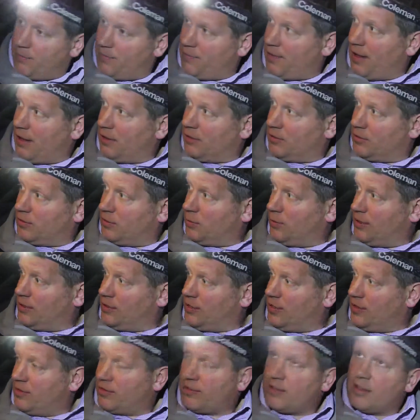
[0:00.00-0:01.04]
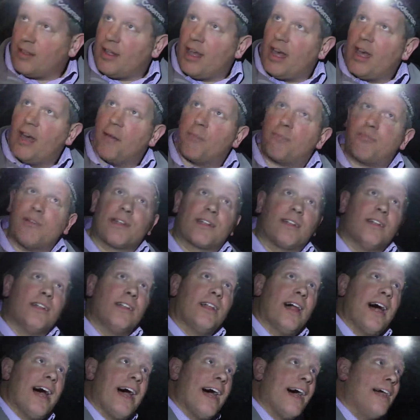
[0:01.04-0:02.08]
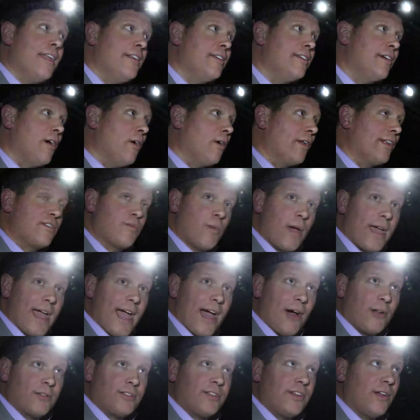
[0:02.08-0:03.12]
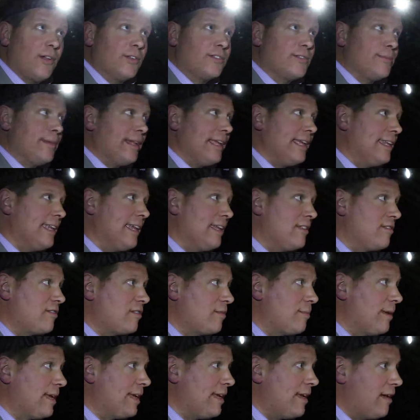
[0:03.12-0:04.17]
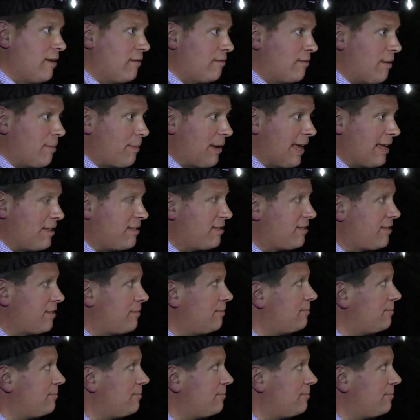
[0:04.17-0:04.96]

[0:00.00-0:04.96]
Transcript: felt, which is brittle and on its way out and ultimately needs to be replaced.